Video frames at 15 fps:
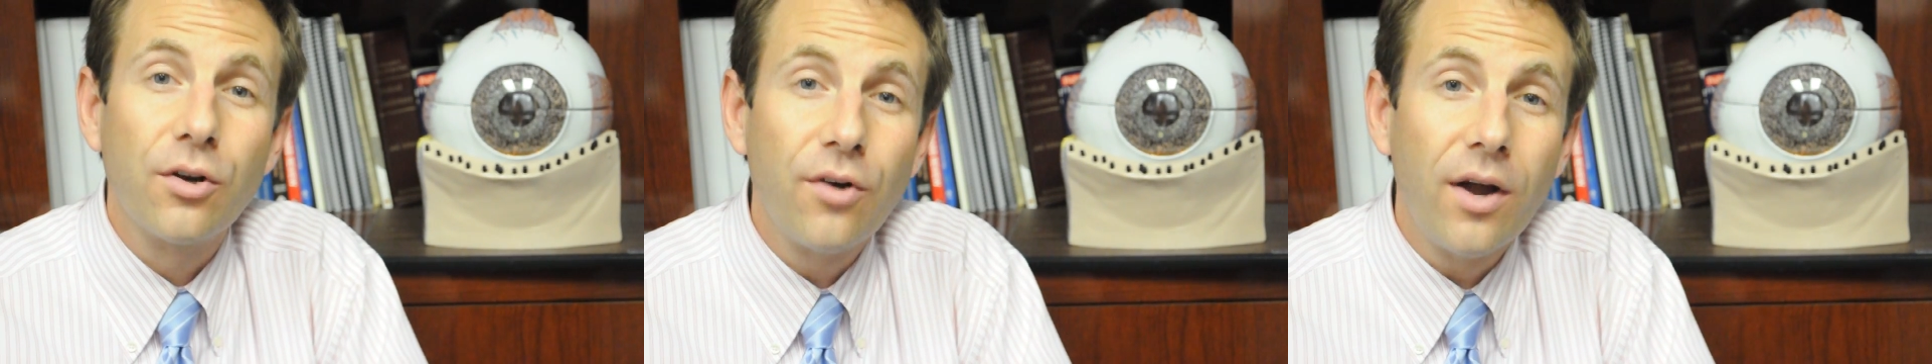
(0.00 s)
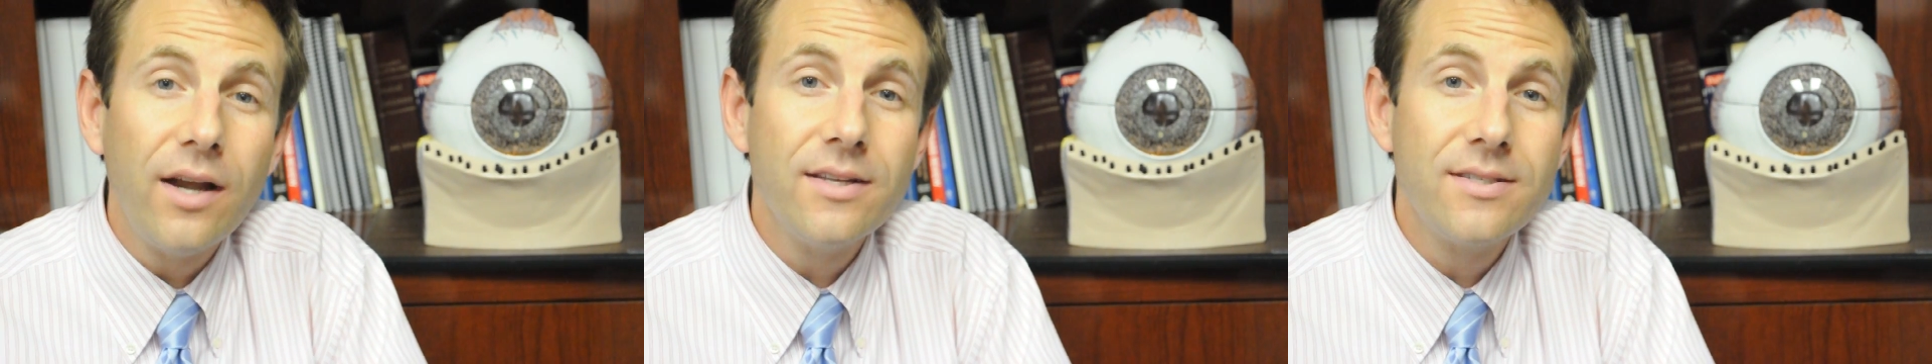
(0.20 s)

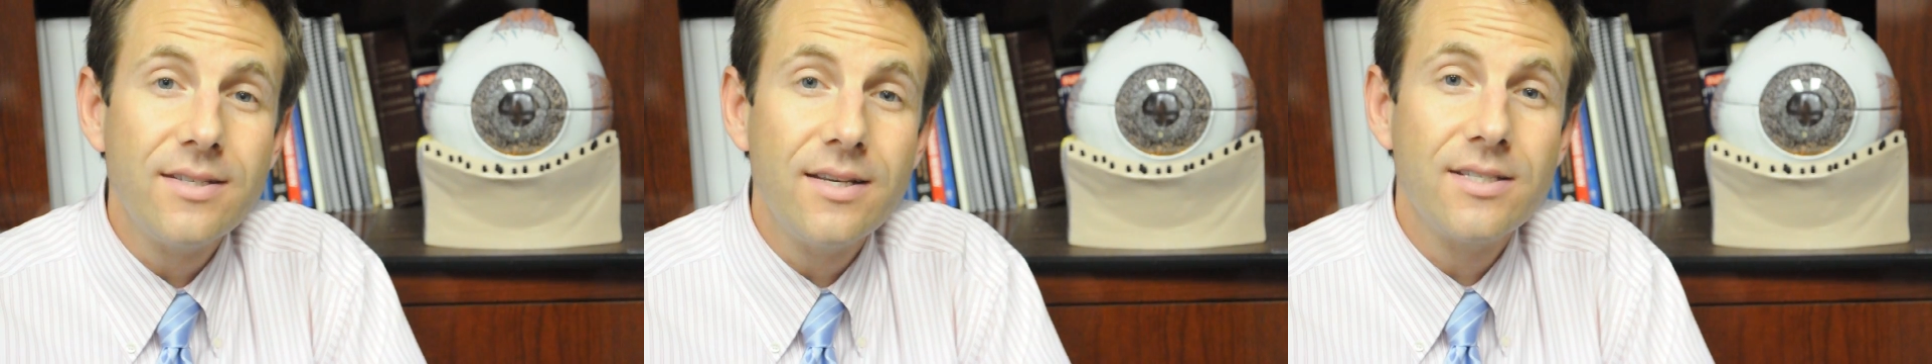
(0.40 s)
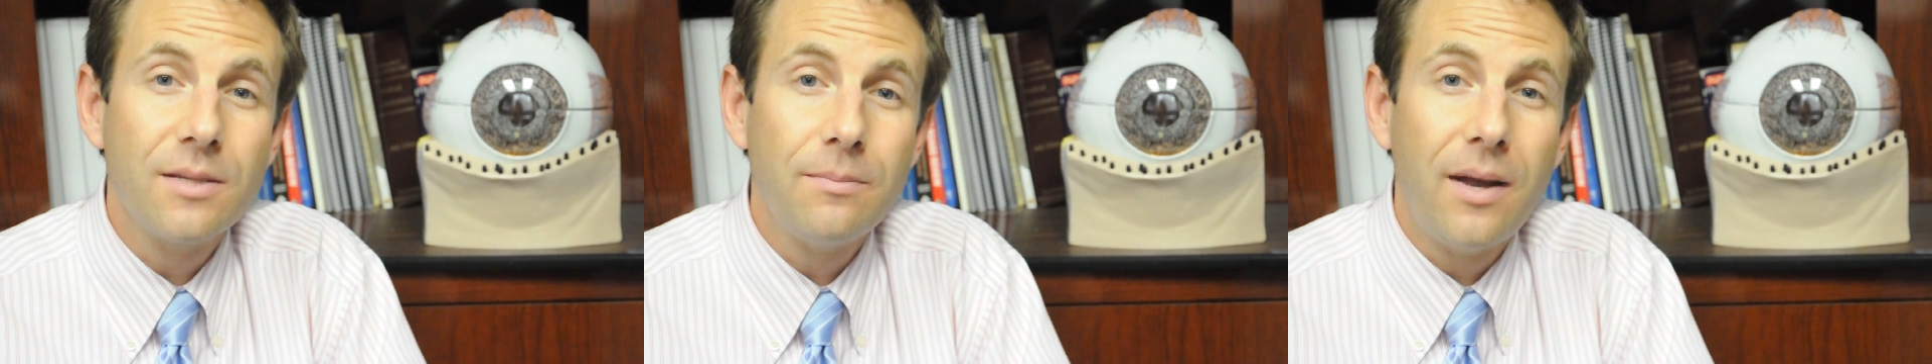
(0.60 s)
greatest
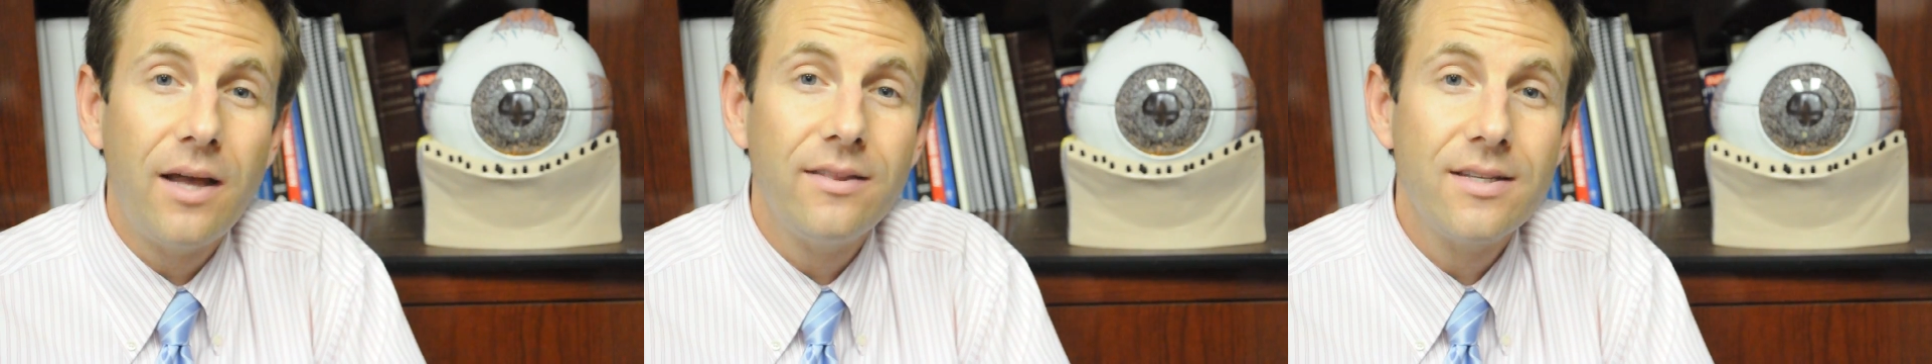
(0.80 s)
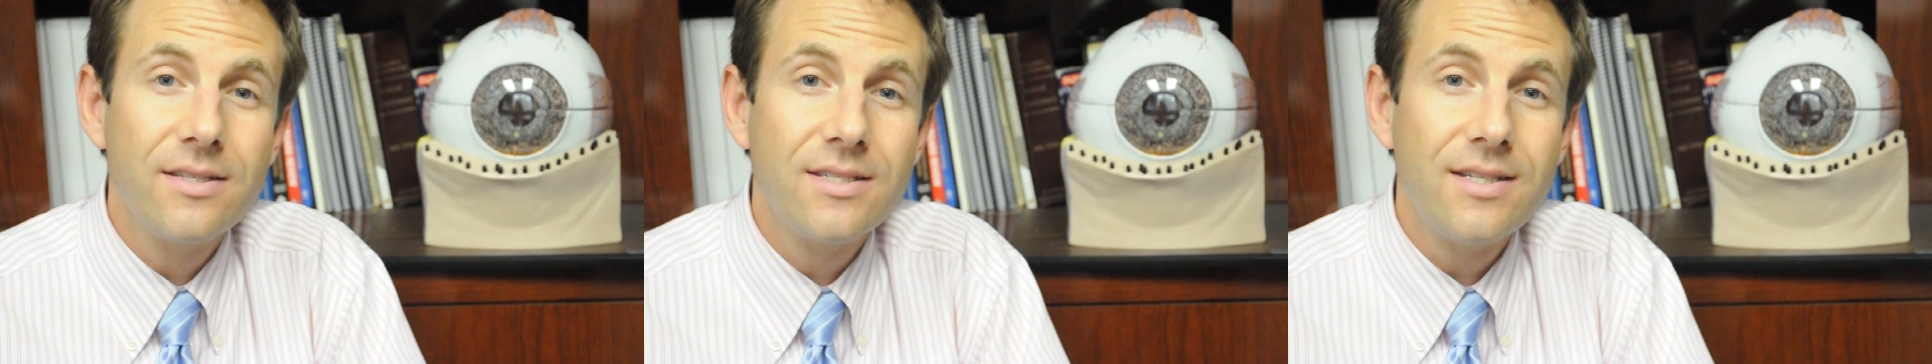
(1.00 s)
things
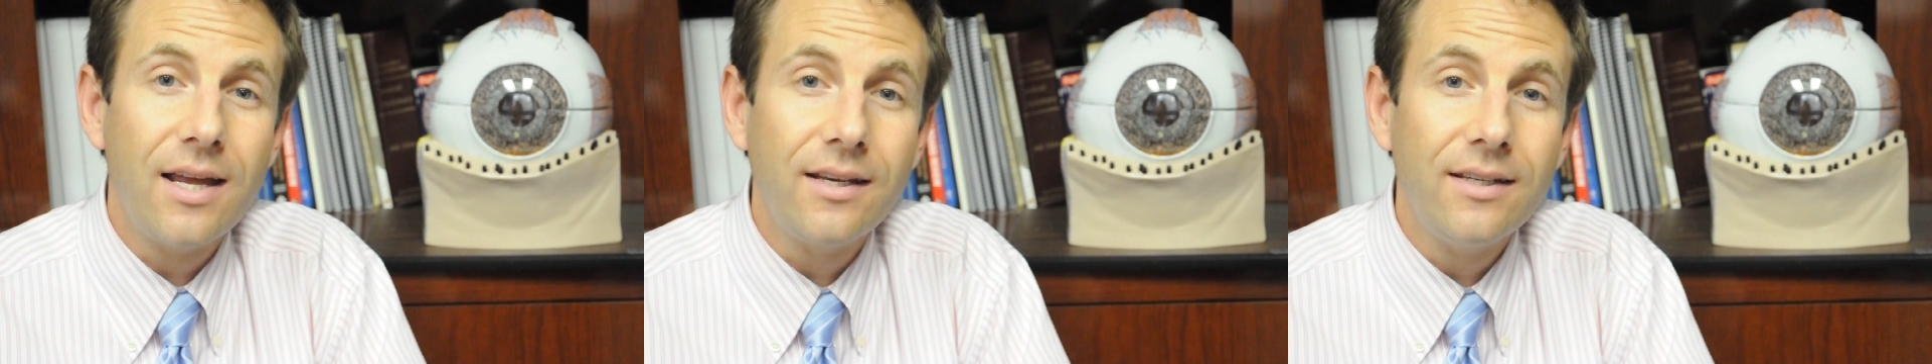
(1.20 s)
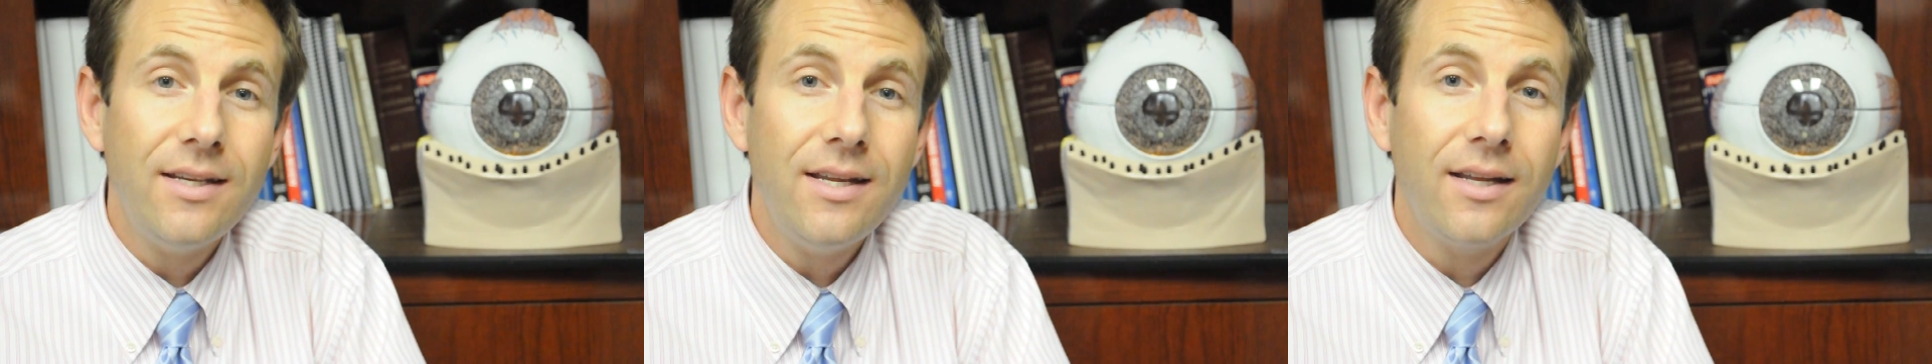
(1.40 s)
about this
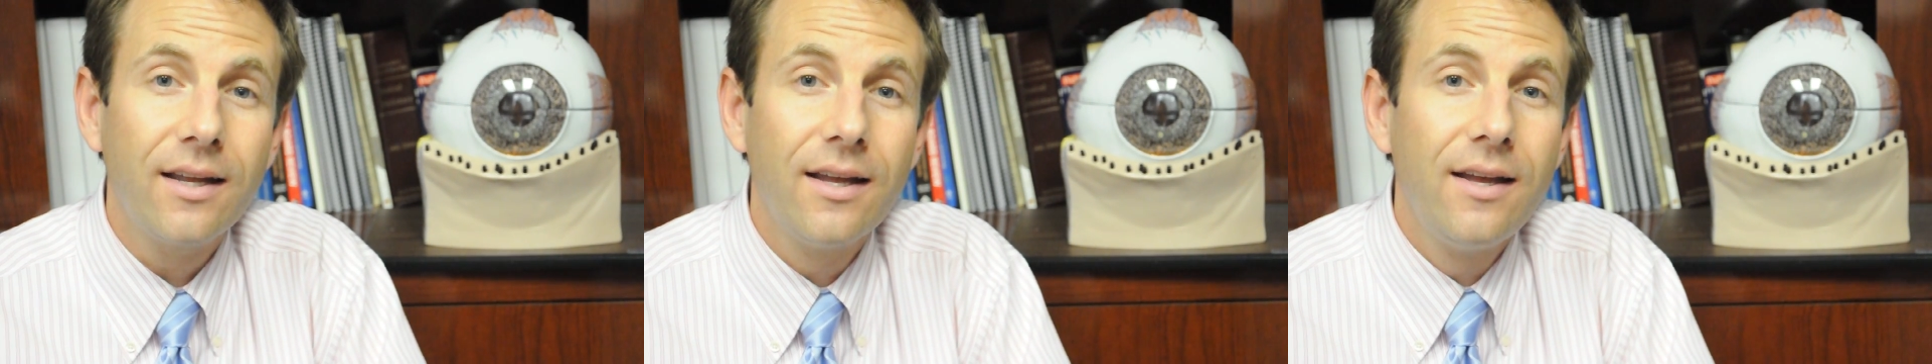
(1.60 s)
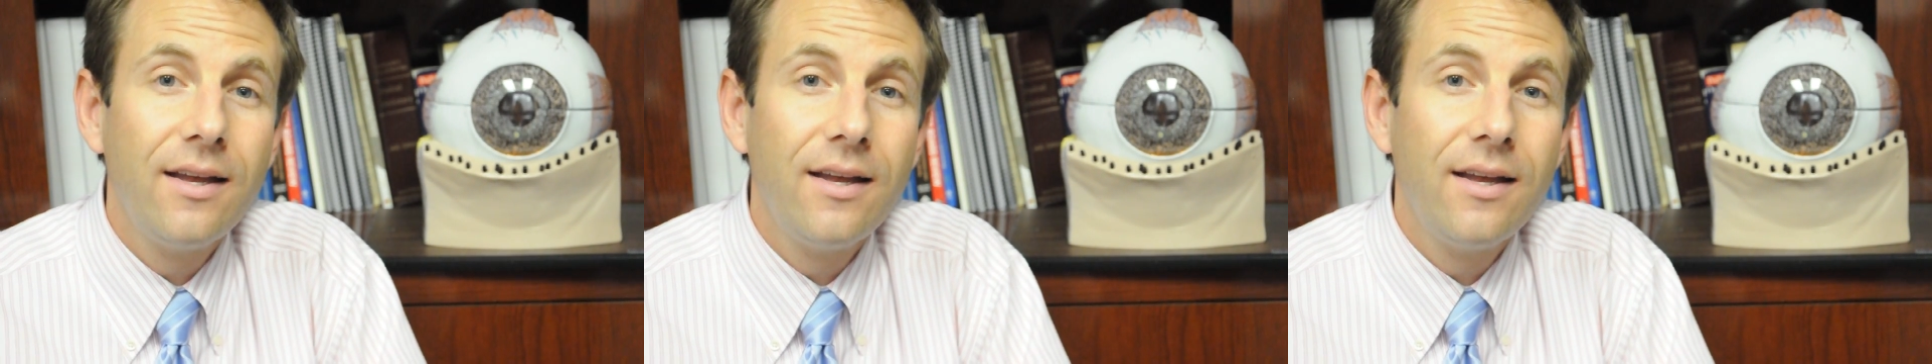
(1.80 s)
technique